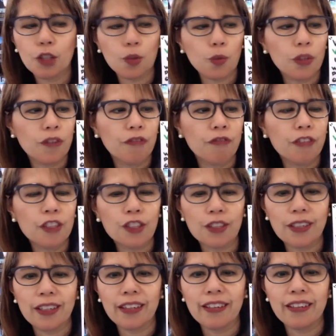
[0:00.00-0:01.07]
word vision
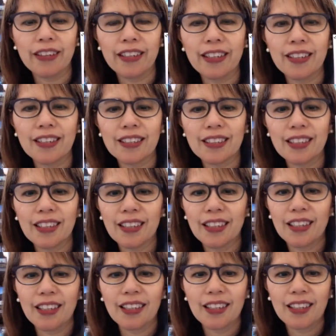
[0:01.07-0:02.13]
here is
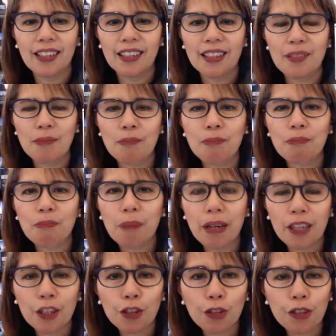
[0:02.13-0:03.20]
a
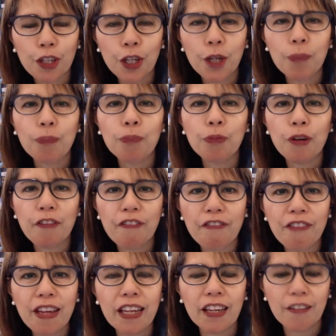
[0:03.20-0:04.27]
clear
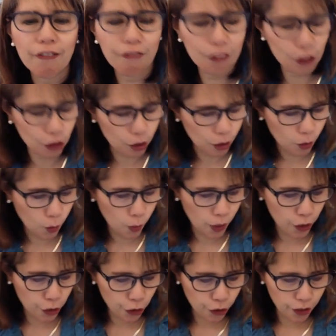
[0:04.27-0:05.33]
prophetic vision where
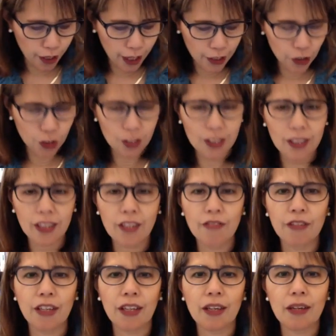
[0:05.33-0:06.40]
you're not just
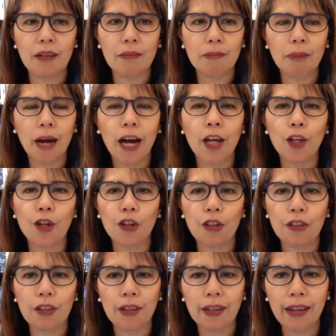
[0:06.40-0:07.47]
living by your
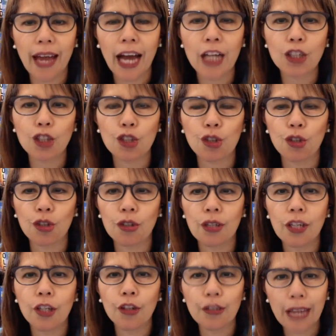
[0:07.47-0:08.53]

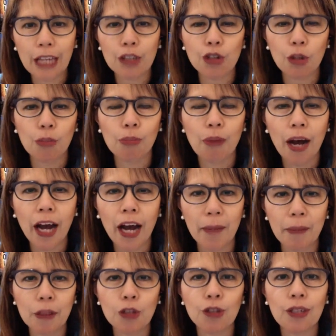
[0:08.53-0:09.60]
natural mind,
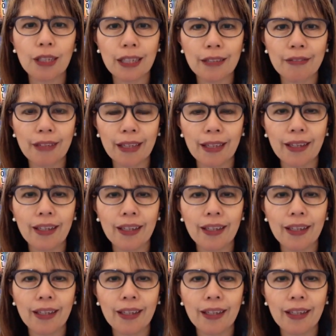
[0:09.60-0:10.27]
but you're living